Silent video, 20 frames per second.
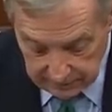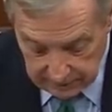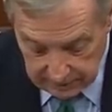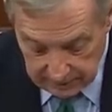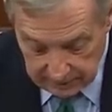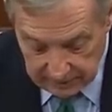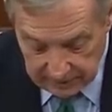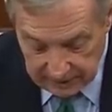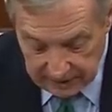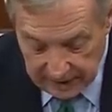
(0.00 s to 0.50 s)

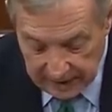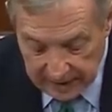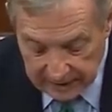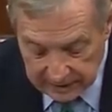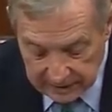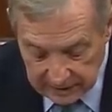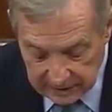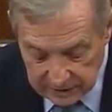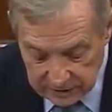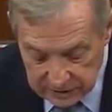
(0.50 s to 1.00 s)
and that
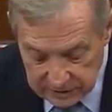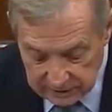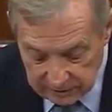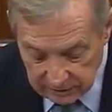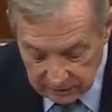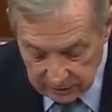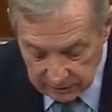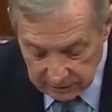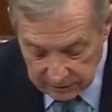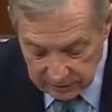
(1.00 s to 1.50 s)
acting
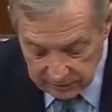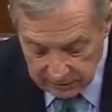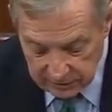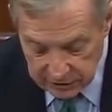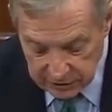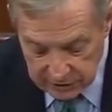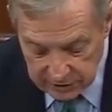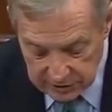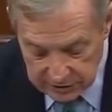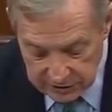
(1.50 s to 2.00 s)
Civil
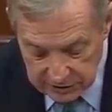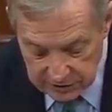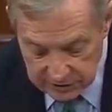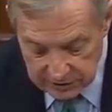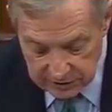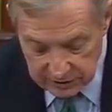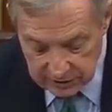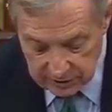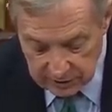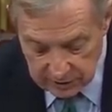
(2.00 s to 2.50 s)
Division
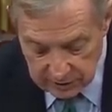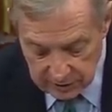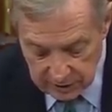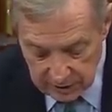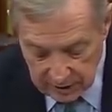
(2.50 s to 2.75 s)
Assistant